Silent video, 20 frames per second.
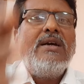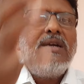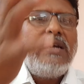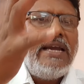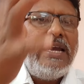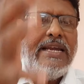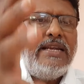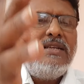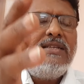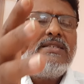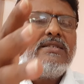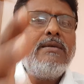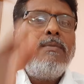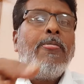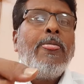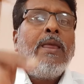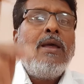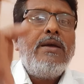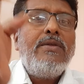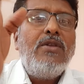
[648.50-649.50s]
Hence,
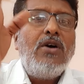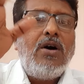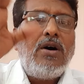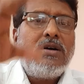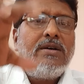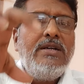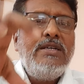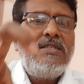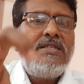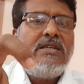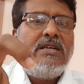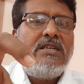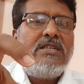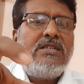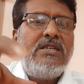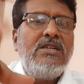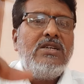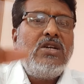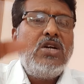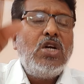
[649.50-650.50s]
the
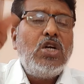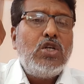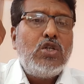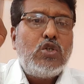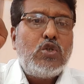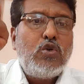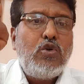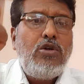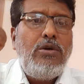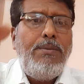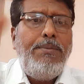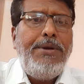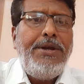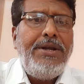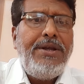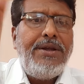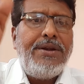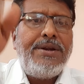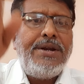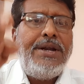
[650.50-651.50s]
organization should
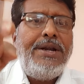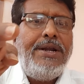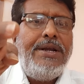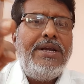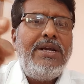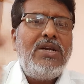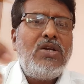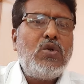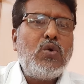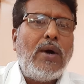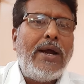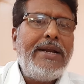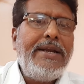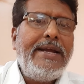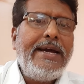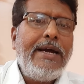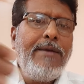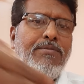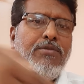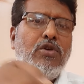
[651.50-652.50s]
be ready to
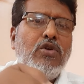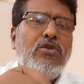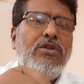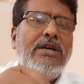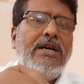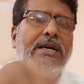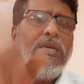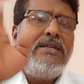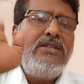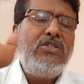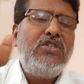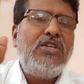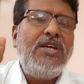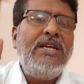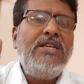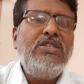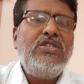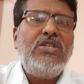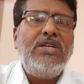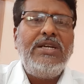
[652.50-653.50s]
adapt to the
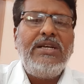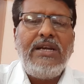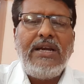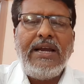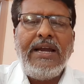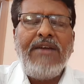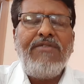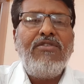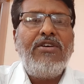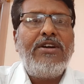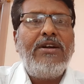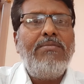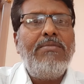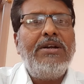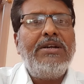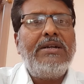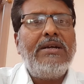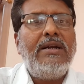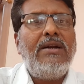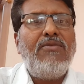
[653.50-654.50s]
changing
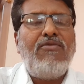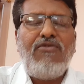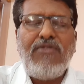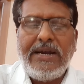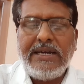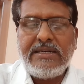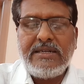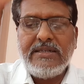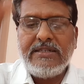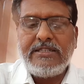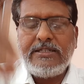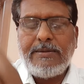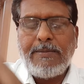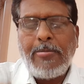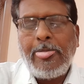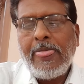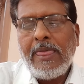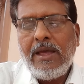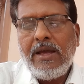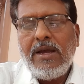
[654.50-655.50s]
environmental factors.
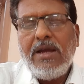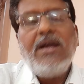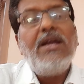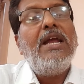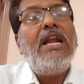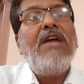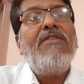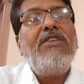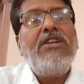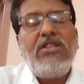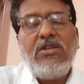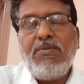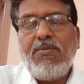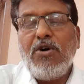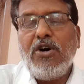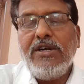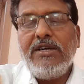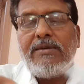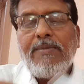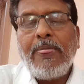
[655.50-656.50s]
11th
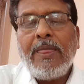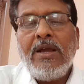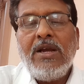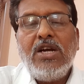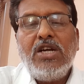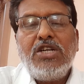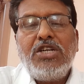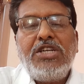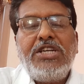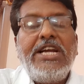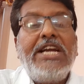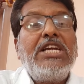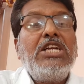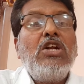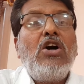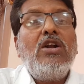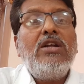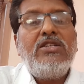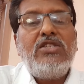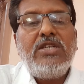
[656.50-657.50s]
point,
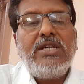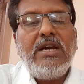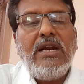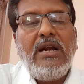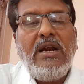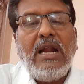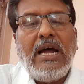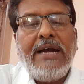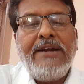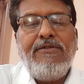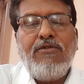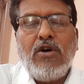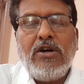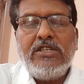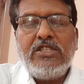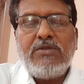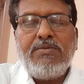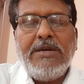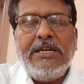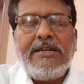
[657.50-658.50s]
technological
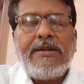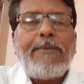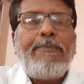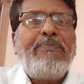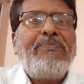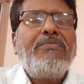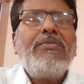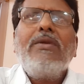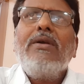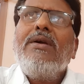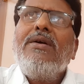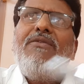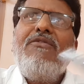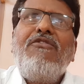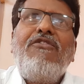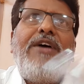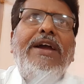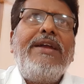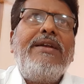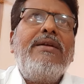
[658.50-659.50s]
advancement.
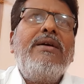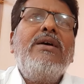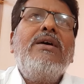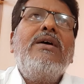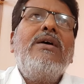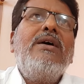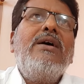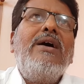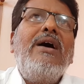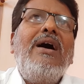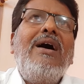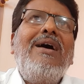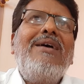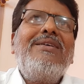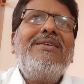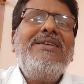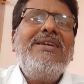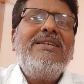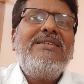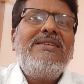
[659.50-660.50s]
Fine.
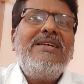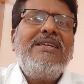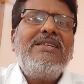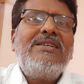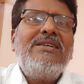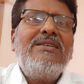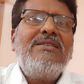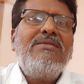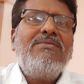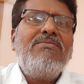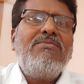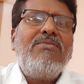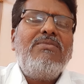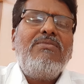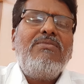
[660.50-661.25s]
Organization,